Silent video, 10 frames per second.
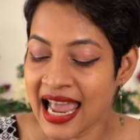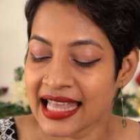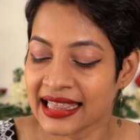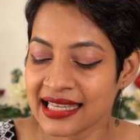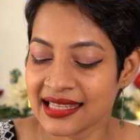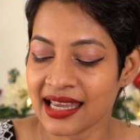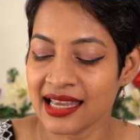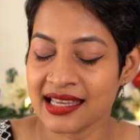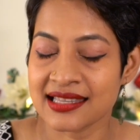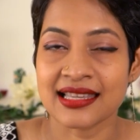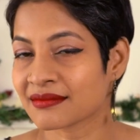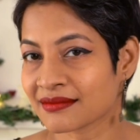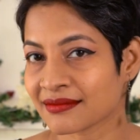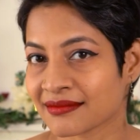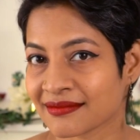This is
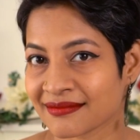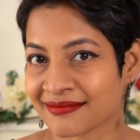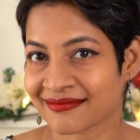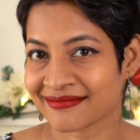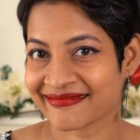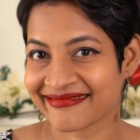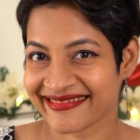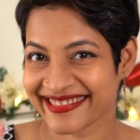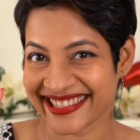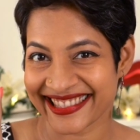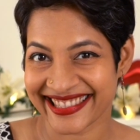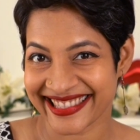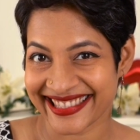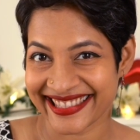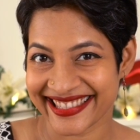the
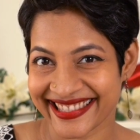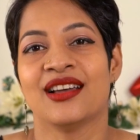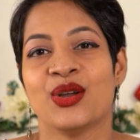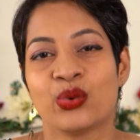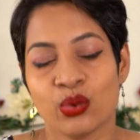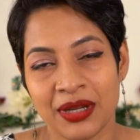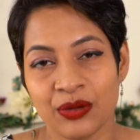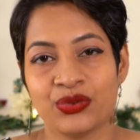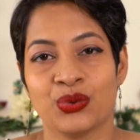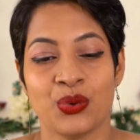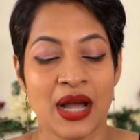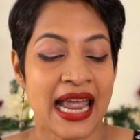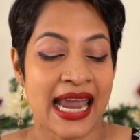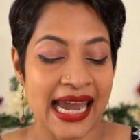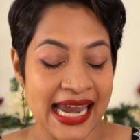classic Ruby Woo
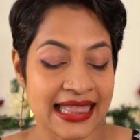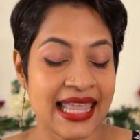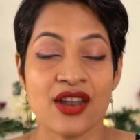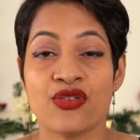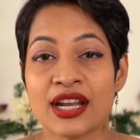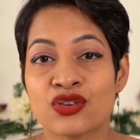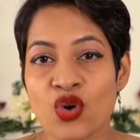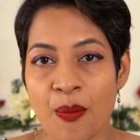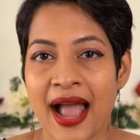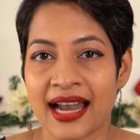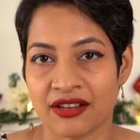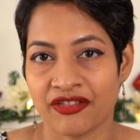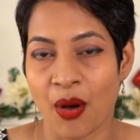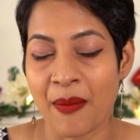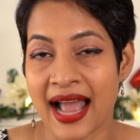in their retro matte
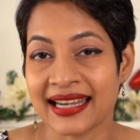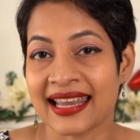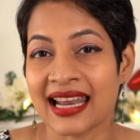format, and I